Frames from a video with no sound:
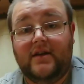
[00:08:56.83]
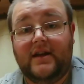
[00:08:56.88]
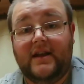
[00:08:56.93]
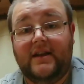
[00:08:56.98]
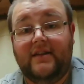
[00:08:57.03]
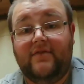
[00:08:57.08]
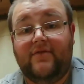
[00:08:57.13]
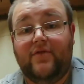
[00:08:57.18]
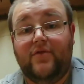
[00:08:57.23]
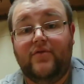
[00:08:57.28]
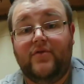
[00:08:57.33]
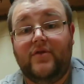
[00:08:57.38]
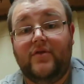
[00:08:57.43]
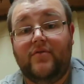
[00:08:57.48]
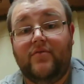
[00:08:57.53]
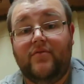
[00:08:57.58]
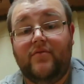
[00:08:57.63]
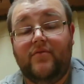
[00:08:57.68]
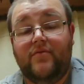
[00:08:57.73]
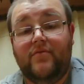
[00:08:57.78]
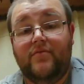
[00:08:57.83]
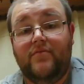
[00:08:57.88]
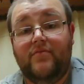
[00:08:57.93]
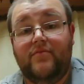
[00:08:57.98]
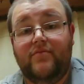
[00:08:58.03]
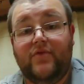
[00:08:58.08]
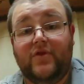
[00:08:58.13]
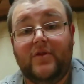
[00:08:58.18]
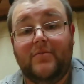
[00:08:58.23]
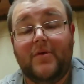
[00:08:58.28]
it through to
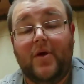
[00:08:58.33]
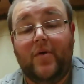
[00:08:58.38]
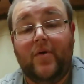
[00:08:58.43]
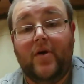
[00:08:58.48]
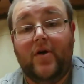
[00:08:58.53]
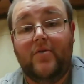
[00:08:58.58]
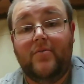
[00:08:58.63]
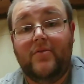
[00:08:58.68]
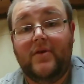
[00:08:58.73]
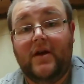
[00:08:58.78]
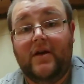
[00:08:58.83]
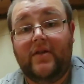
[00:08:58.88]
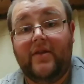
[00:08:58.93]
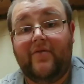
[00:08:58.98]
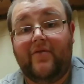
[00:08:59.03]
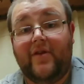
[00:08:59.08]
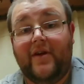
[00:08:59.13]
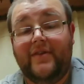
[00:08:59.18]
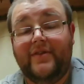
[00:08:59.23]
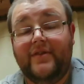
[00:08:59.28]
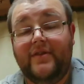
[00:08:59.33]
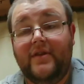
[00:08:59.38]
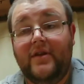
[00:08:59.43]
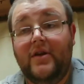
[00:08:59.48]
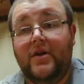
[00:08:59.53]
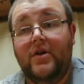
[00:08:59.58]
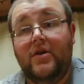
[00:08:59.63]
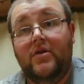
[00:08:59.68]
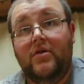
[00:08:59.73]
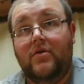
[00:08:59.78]
the motorhome out the front
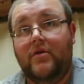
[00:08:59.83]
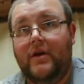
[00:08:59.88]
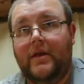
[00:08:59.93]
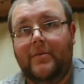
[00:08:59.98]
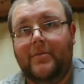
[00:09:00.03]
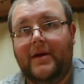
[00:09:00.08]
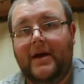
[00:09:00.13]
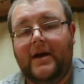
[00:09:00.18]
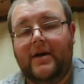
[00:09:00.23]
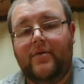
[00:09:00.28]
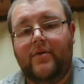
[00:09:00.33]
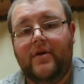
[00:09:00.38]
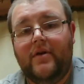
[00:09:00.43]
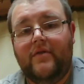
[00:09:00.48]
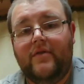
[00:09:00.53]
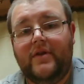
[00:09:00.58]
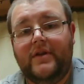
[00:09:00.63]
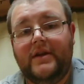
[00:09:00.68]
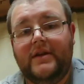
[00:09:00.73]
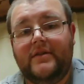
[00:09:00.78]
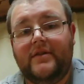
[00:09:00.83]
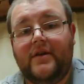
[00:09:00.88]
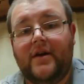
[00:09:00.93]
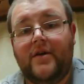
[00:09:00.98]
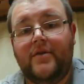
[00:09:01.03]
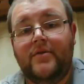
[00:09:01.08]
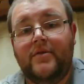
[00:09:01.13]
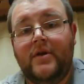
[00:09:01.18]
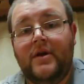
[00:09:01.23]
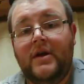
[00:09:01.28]
or out the back, wherever I need to
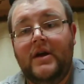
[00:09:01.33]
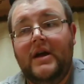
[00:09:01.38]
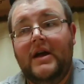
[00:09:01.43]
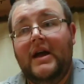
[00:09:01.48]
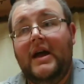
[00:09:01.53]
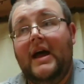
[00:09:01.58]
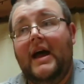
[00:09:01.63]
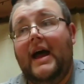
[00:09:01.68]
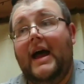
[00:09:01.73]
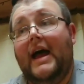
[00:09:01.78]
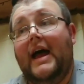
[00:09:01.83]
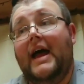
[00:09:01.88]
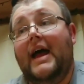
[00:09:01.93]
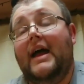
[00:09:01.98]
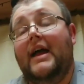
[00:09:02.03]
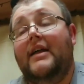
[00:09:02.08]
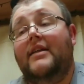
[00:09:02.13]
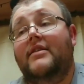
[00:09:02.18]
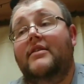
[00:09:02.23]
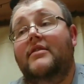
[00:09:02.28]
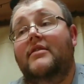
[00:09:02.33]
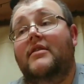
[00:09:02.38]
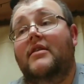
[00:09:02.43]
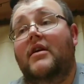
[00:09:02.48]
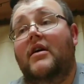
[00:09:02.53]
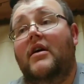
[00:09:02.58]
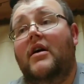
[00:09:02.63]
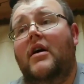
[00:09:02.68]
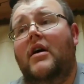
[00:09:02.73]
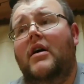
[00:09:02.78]
go. And
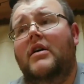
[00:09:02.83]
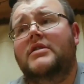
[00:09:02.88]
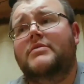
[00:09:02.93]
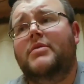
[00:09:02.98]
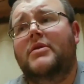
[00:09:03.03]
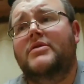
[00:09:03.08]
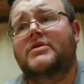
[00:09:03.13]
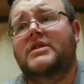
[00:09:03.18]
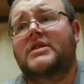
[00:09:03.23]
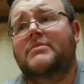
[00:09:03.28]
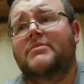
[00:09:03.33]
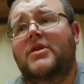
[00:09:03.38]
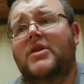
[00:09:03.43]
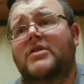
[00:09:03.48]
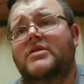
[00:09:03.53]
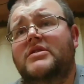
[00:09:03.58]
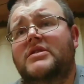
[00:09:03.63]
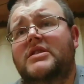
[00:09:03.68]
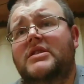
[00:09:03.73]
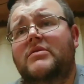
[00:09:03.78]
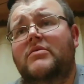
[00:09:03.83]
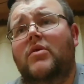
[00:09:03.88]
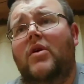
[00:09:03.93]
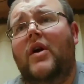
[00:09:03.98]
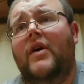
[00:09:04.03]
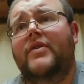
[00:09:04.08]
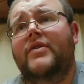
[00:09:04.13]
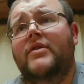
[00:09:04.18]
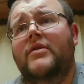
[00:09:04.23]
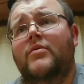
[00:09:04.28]
I suppose the emergency
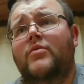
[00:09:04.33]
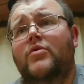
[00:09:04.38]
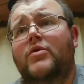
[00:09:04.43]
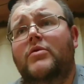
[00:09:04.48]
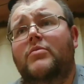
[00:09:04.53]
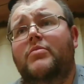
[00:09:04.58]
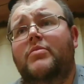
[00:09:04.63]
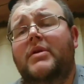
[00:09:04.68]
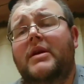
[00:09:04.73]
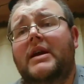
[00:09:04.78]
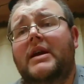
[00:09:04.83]
one would